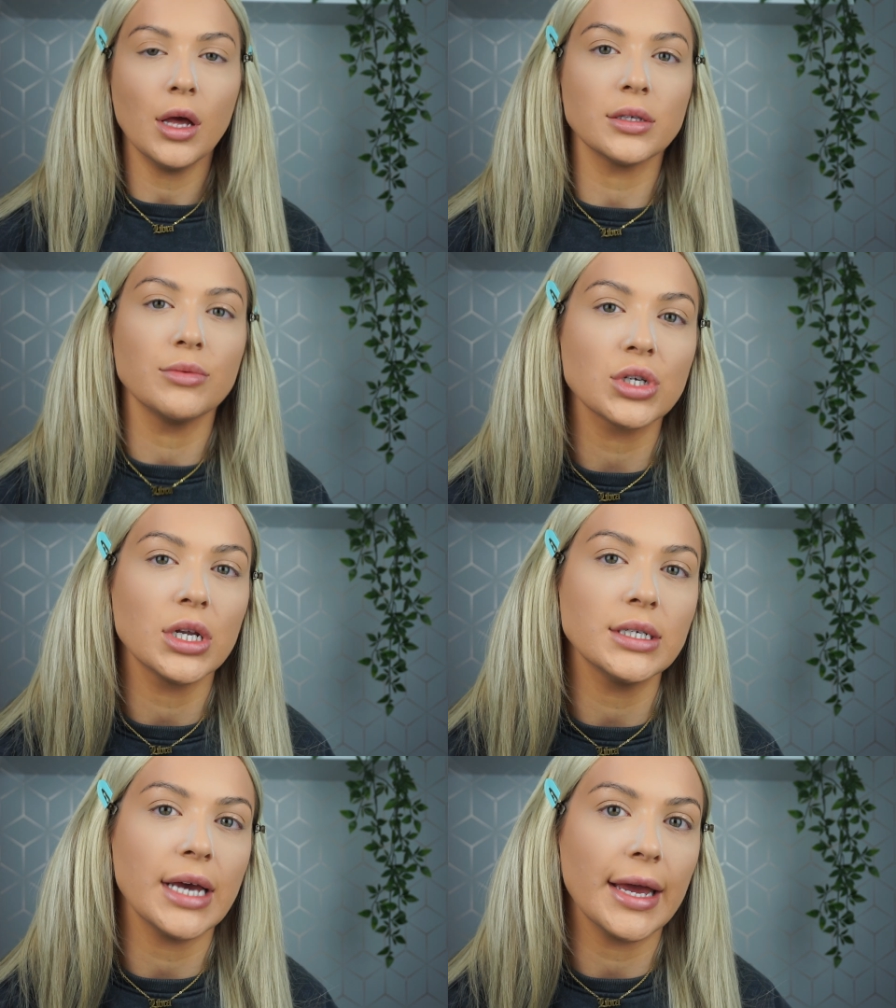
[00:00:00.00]
So I'm just
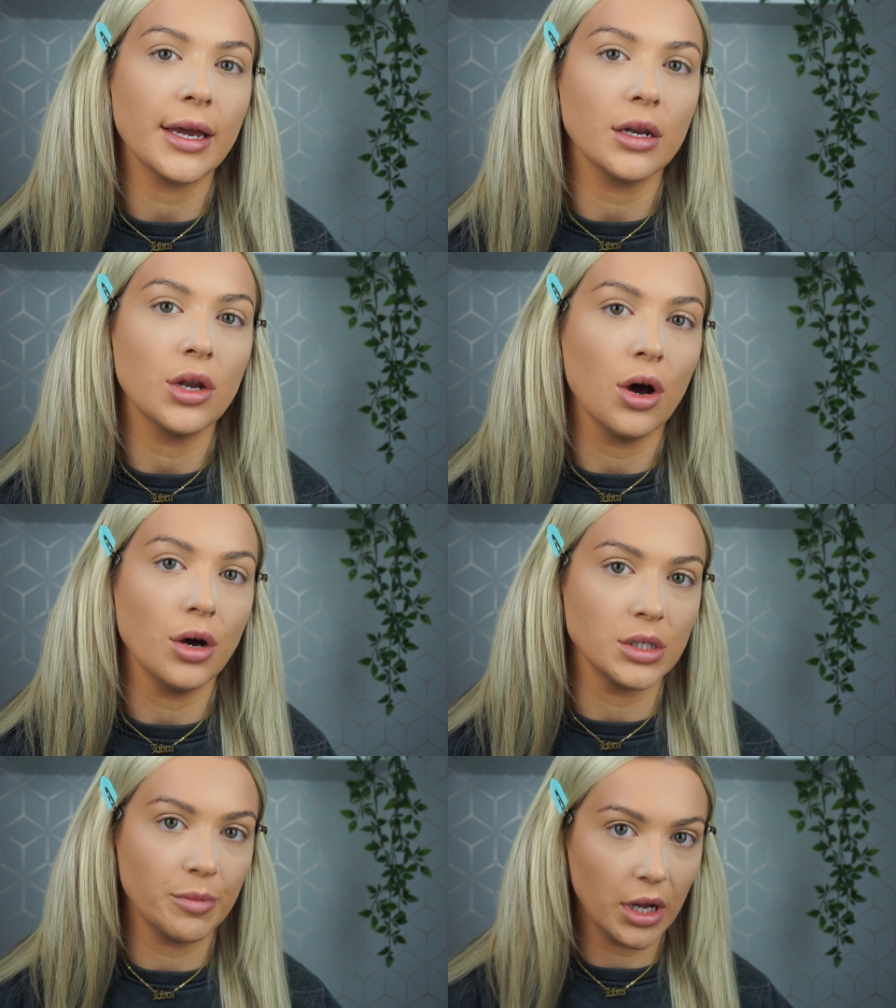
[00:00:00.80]
going to take
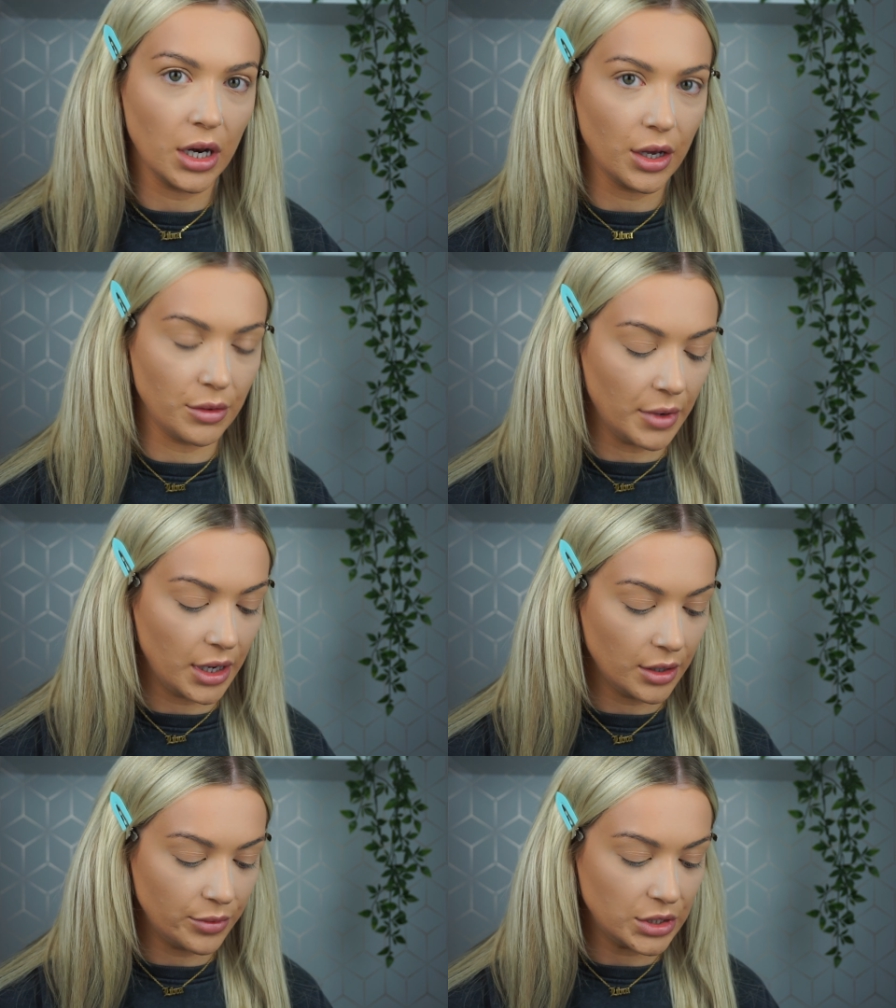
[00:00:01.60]
NARS
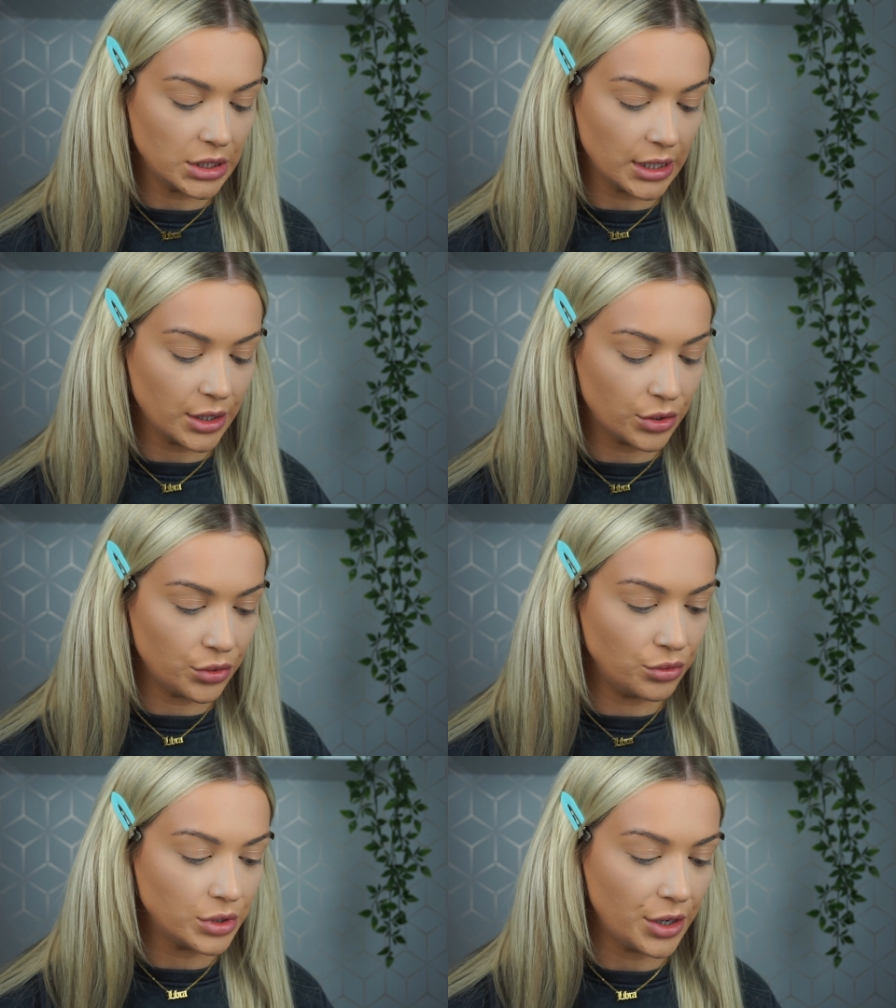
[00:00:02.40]
Paloma, which is like a
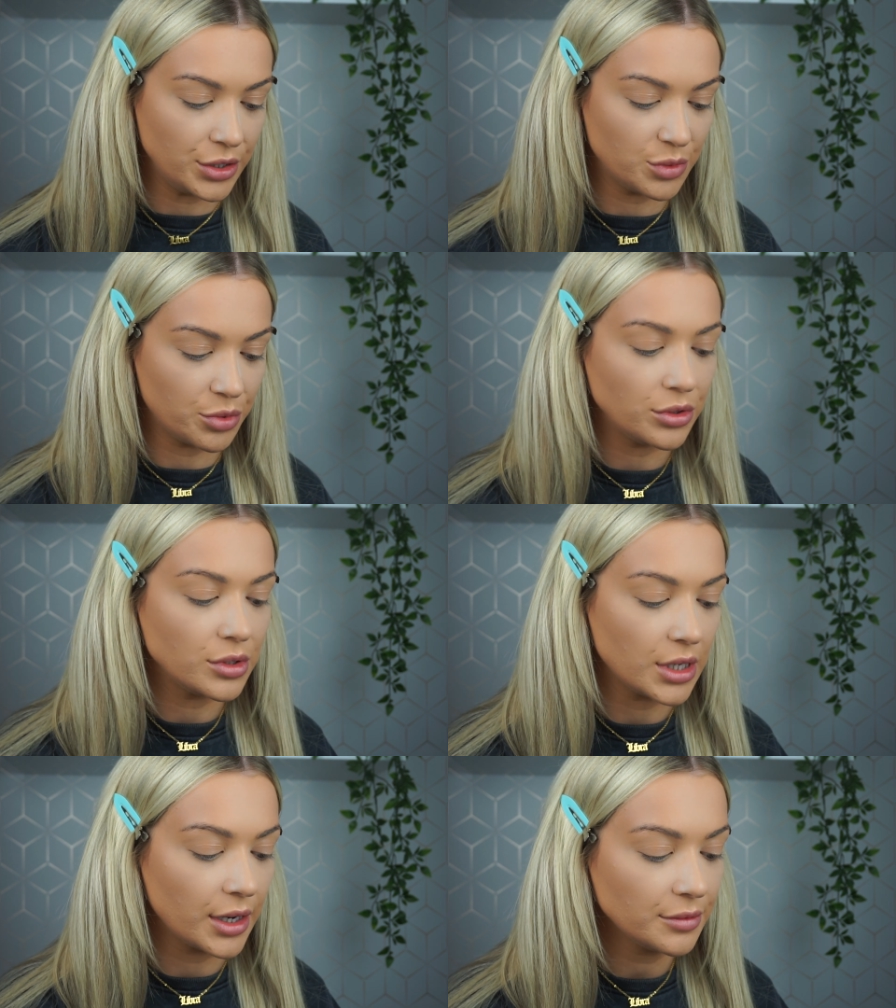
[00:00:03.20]
cool toned
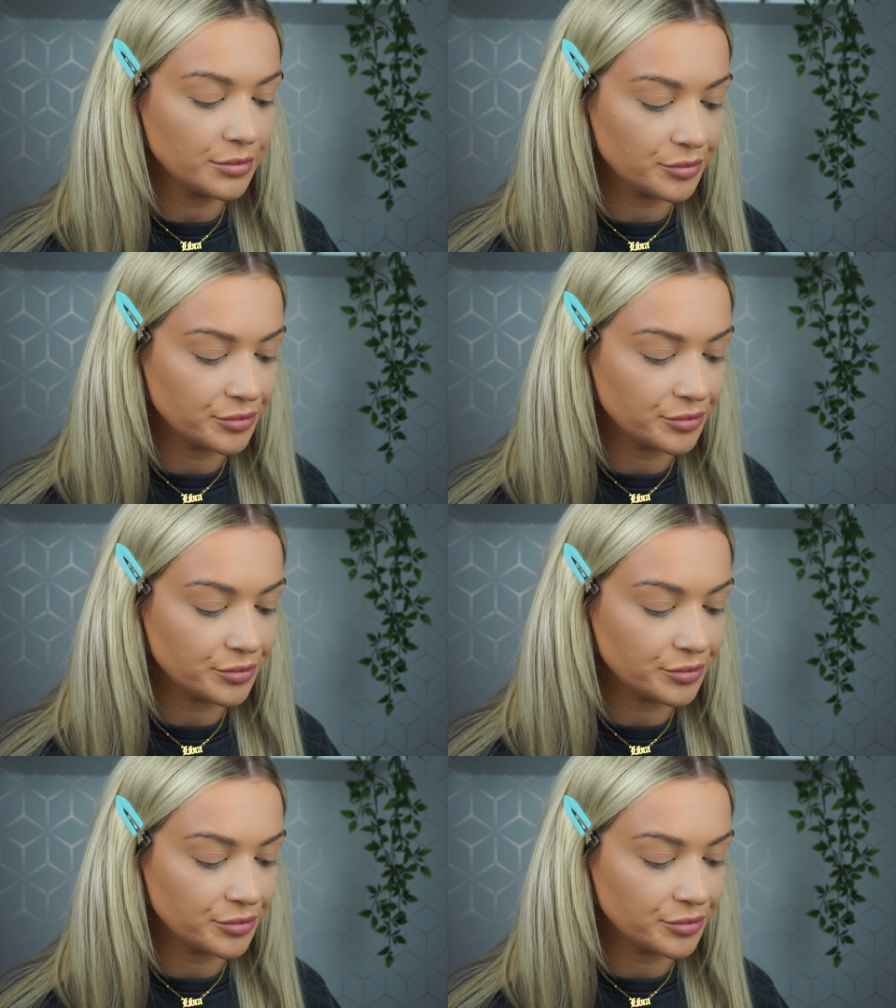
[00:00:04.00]
bronzer.